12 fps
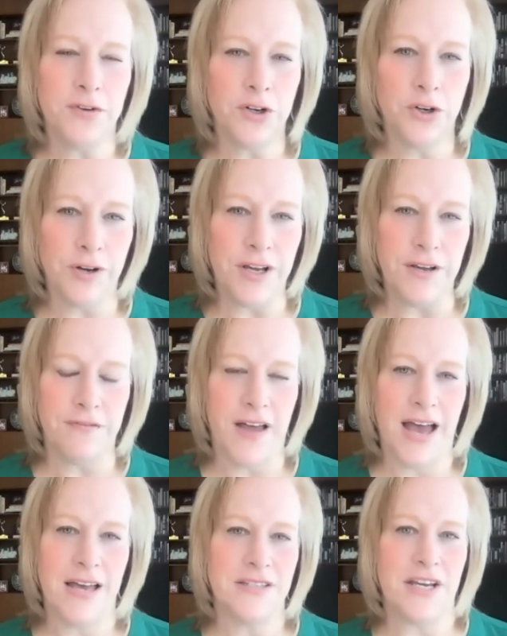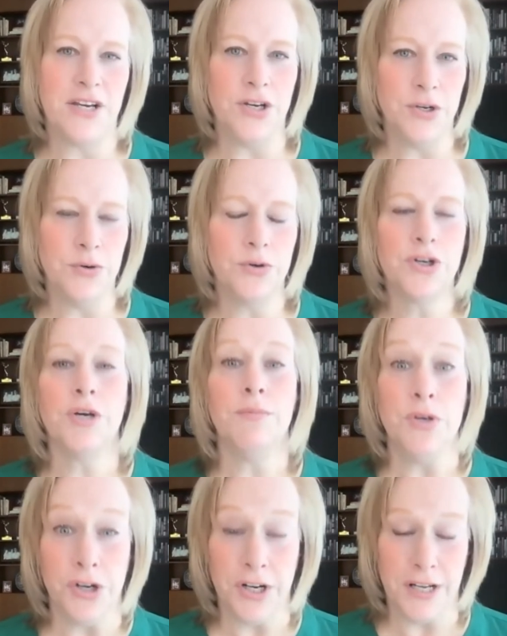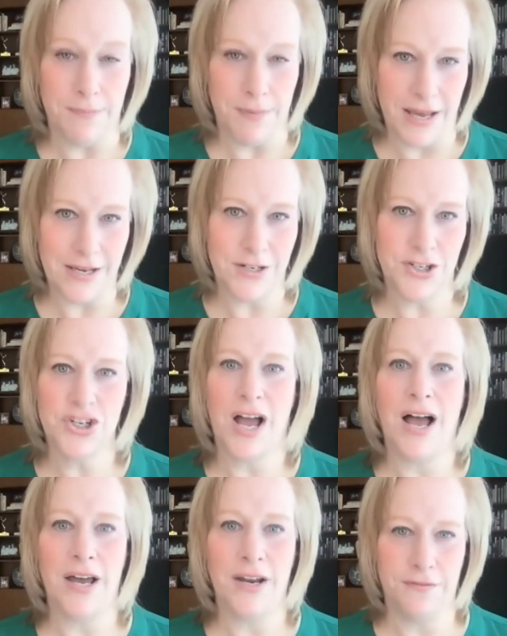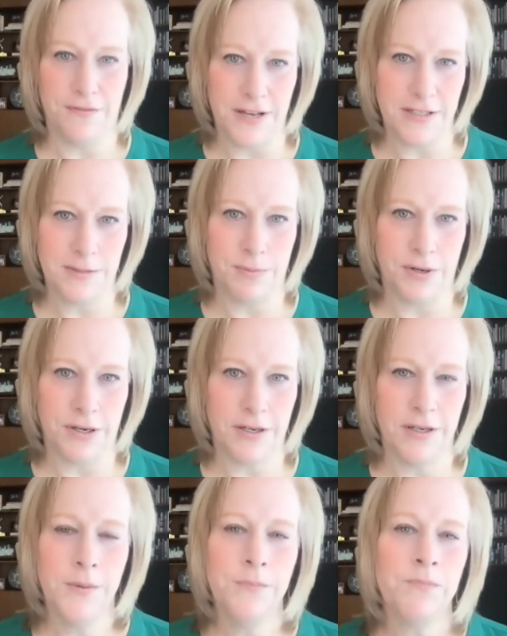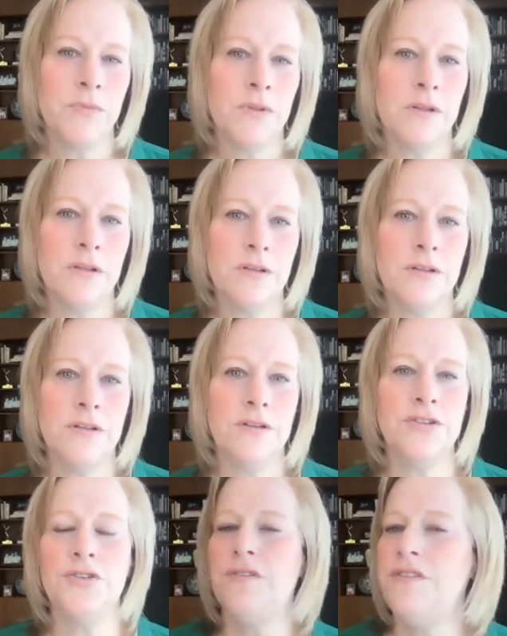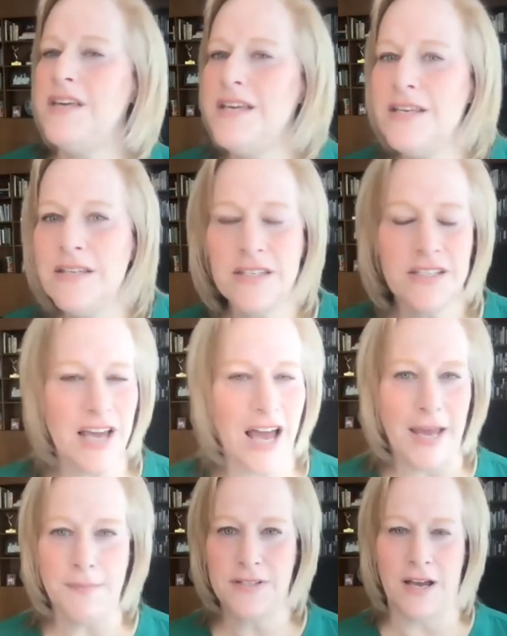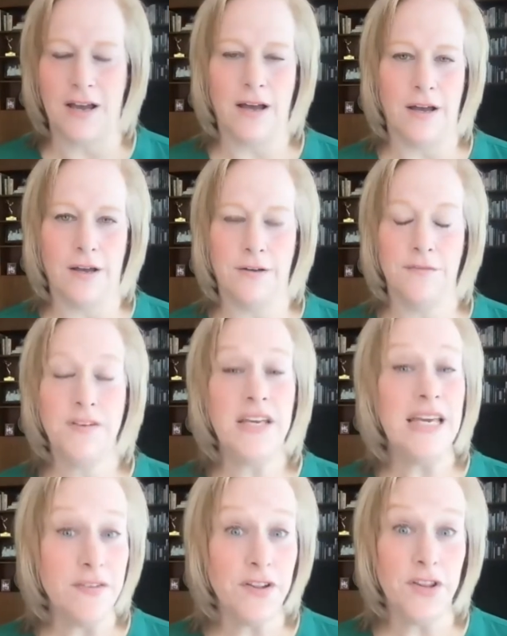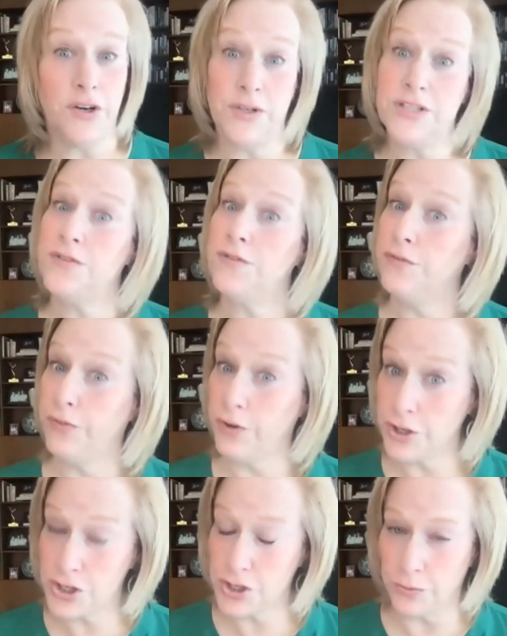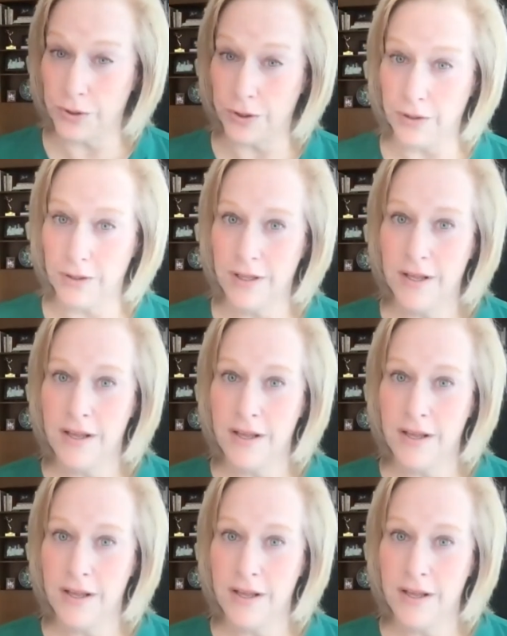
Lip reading: for Grief has a new community page on Facebook. Do these types of, even though it's virtual,